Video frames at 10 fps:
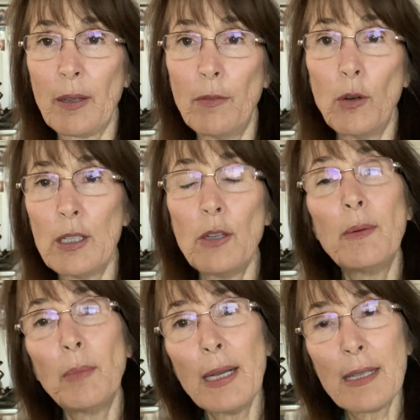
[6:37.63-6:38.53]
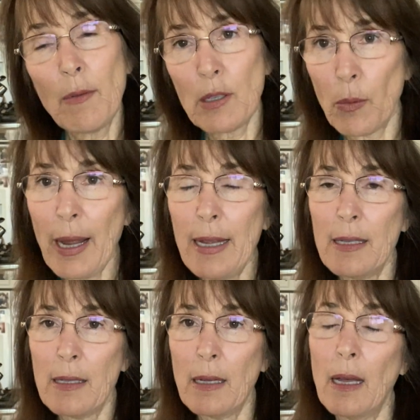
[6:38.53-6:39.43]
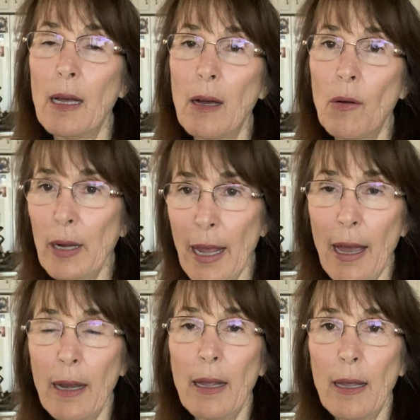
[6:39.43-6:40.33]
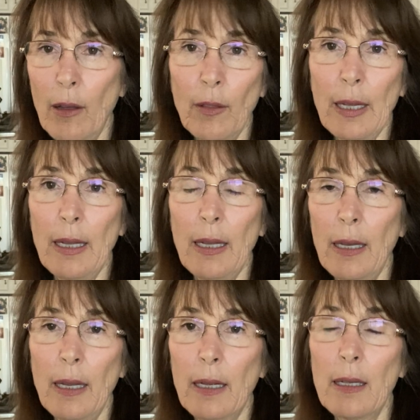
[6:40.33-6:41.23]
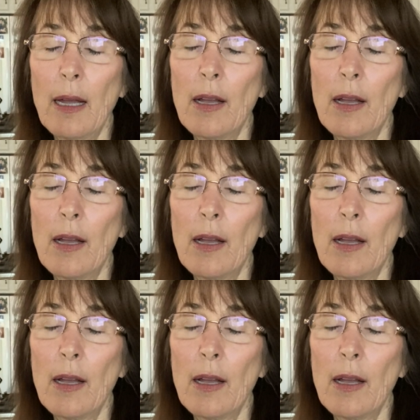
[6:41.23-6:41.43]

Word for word: forced to and plus i was raised organic healthy eating